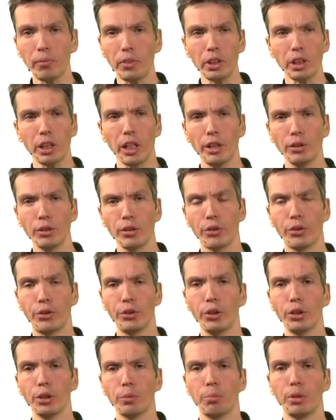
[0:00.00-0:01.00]
And the
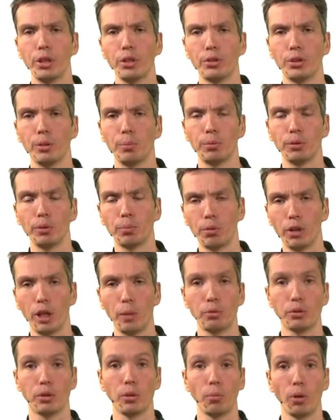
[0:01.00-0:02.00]
third principle,
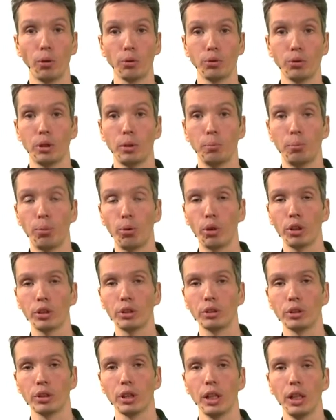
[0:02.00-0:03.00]
perhaps the most
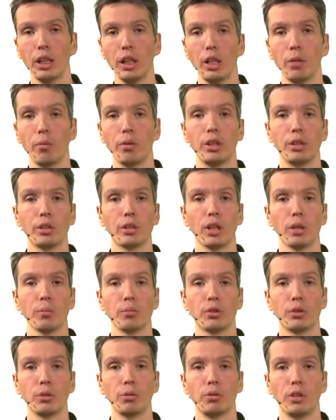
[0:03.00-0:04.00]
important when it
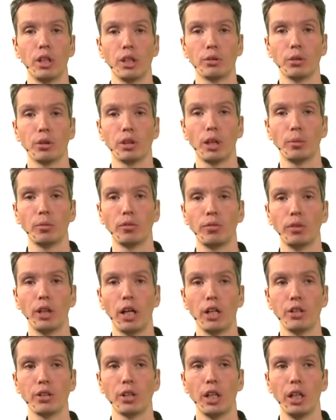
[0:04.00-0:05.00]
comes to dazzle
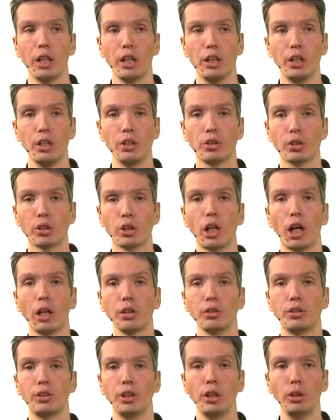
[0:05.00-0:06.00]
camouflage, is
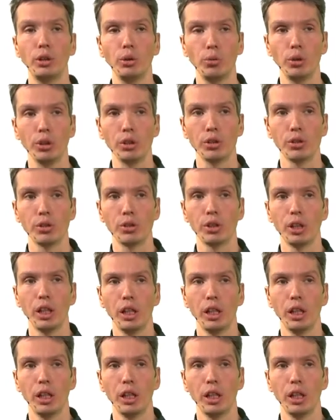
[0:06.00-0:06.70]
continuance.